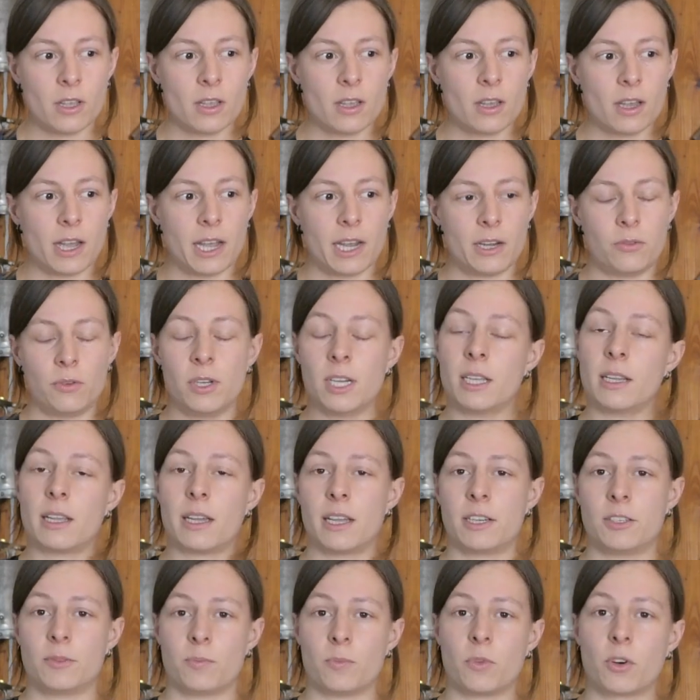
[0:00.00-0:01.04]
I
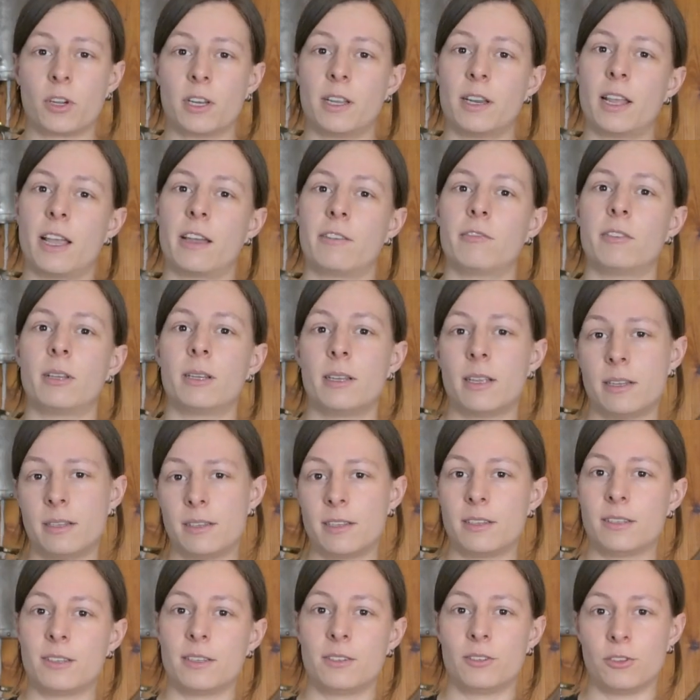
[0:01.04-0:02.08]
realized more than ever that
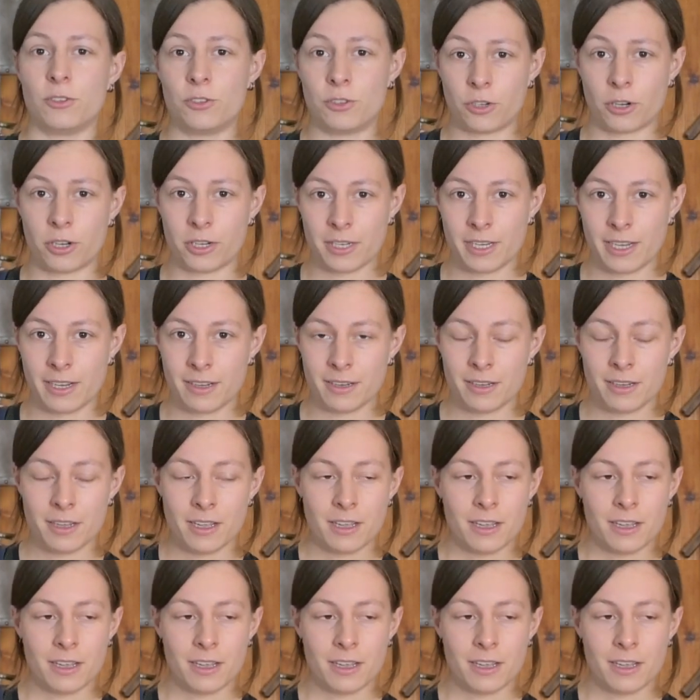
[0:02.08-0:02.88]
this is a journey,